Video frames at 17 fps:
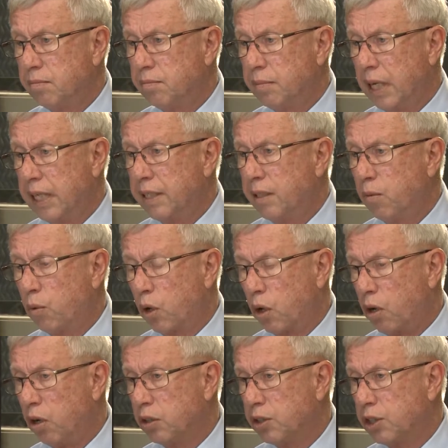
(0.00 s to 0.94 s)
but
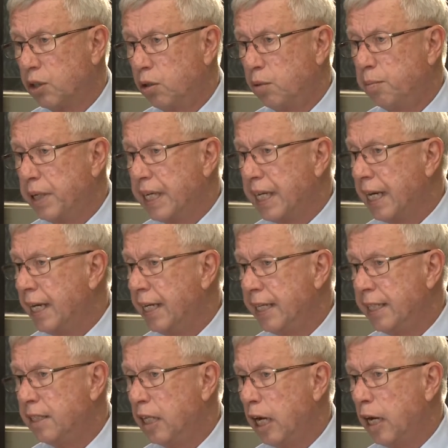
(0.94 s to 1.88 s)
we're also
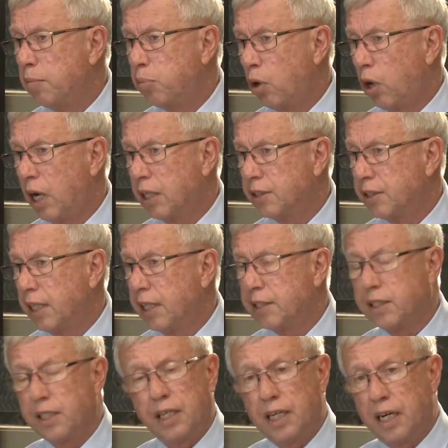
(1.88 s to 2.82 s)
beginning that
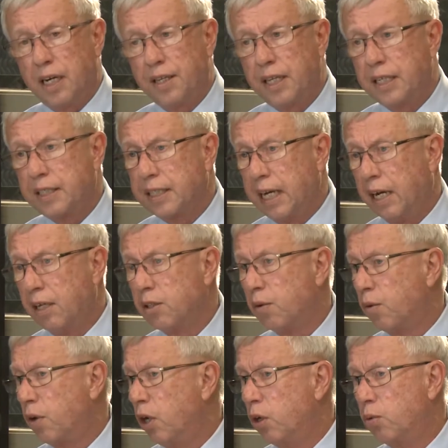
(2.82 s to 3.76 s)
process, and I think down the
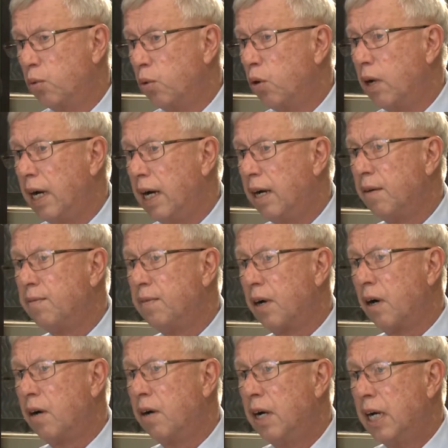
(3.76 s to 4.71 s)
road we'll have
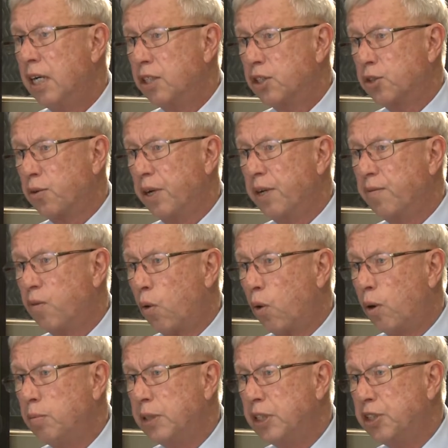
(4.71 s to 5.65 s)
our street
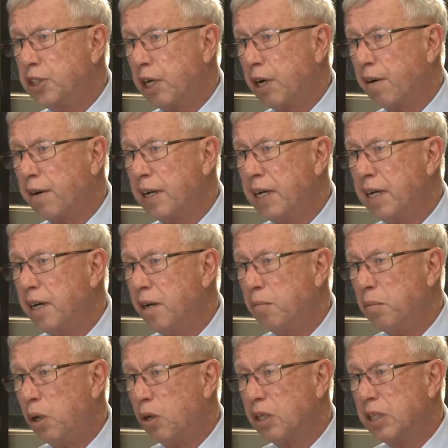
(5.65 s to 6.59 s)
foreman Jerry
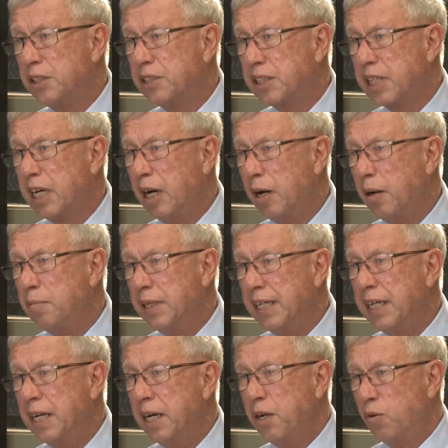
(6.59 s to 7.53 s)
Mullins come,
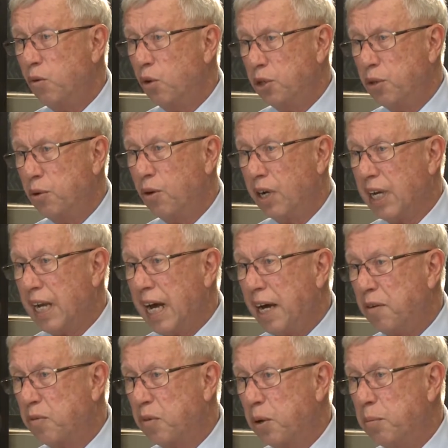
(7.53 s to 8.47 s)
and we'll do a
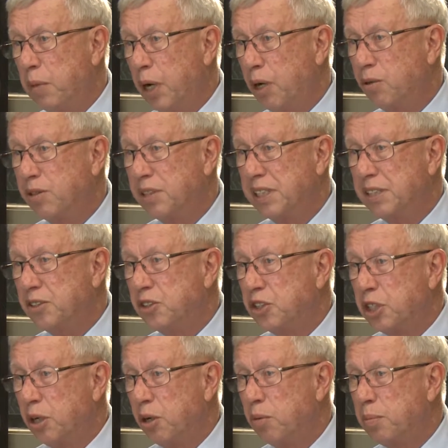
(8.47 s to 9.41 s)
live remote and
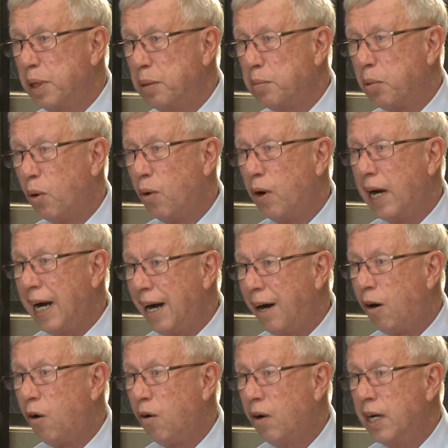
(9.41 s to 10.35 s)
show people
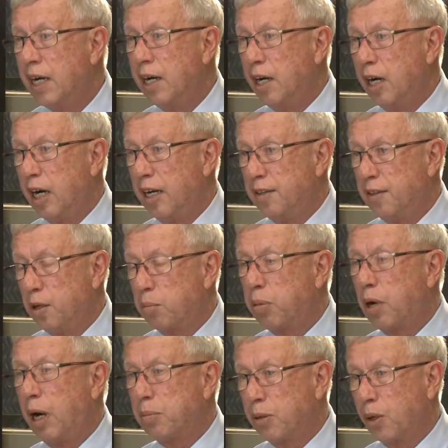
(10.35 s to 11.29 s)
how uh, the
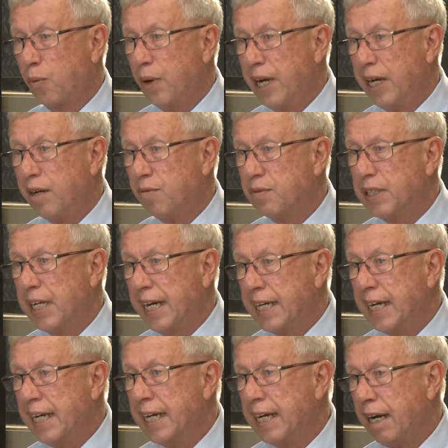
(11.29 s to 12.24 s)
proper way of
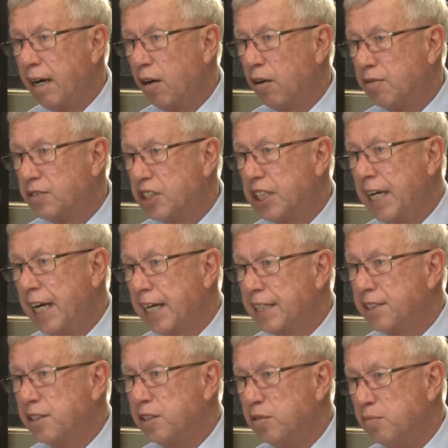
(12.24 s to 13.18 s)
taking care of
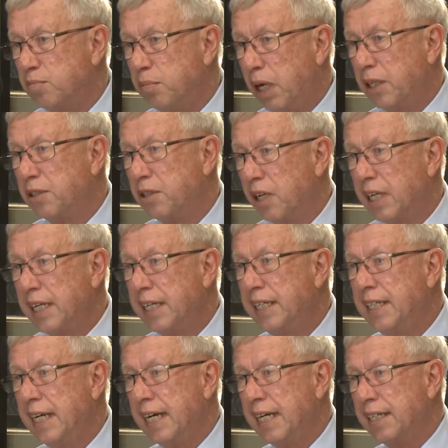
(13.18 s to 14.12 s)
sticks and
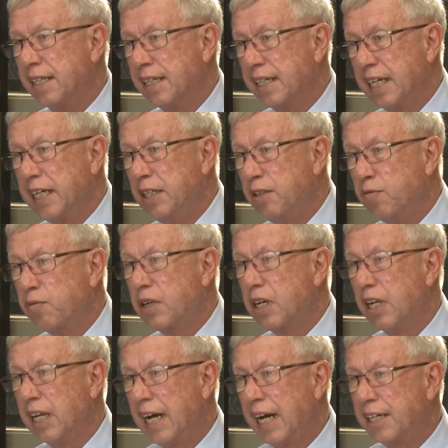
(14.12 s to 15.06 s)
bundling and leaf
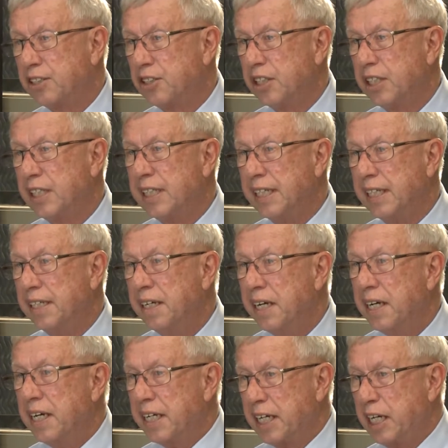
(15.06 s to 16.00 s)
collection and
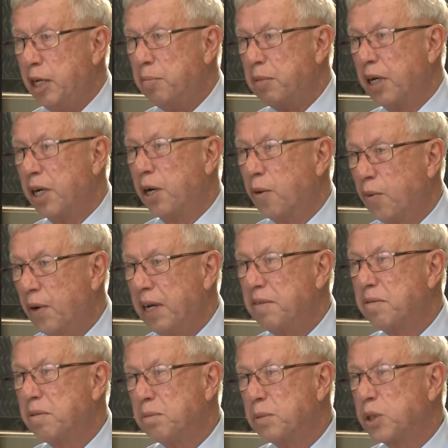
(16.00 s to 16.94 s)
keeping it away
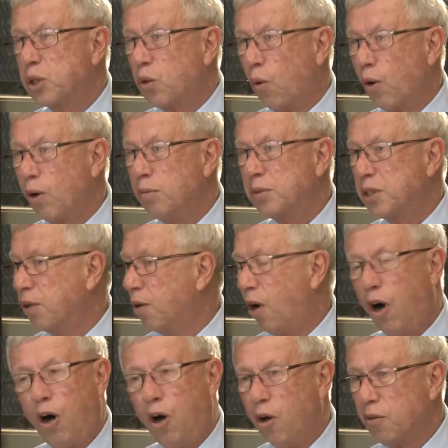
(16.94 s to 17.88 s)
from storms. So
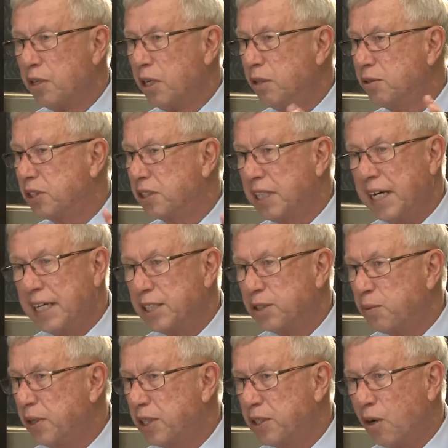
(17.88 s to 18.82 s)
all those
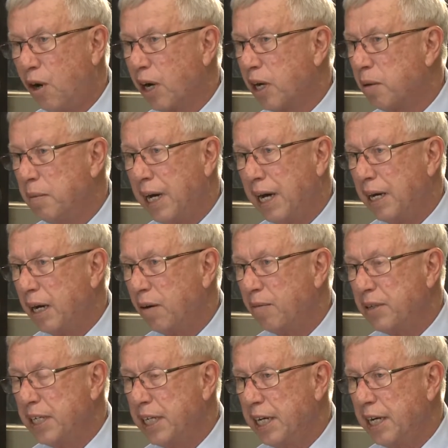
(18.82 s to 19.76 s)
things we talk about
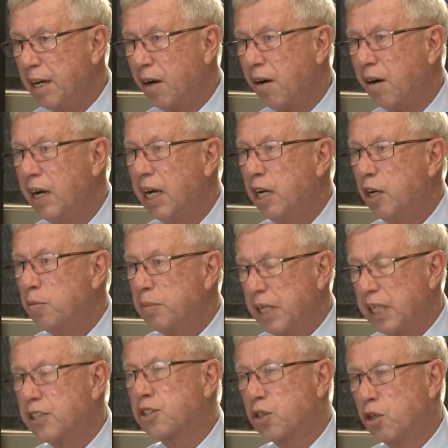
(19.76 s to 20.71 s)
every year,
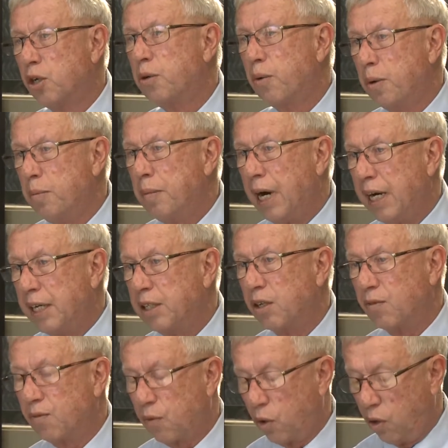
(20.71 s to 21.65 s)
but it's a good
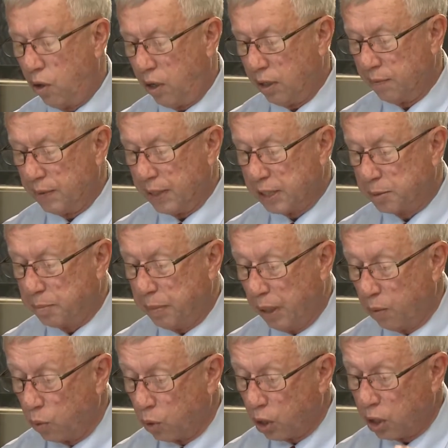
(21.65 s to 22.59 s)
reminder for all of us.
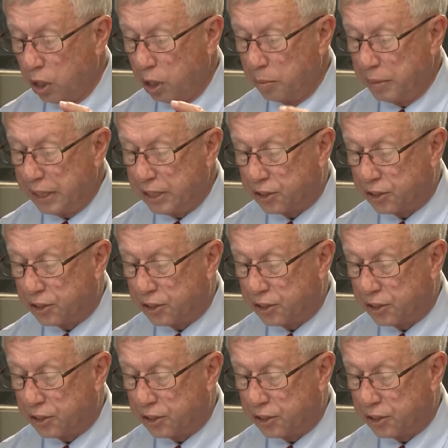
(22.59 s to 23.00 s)
But we're going to be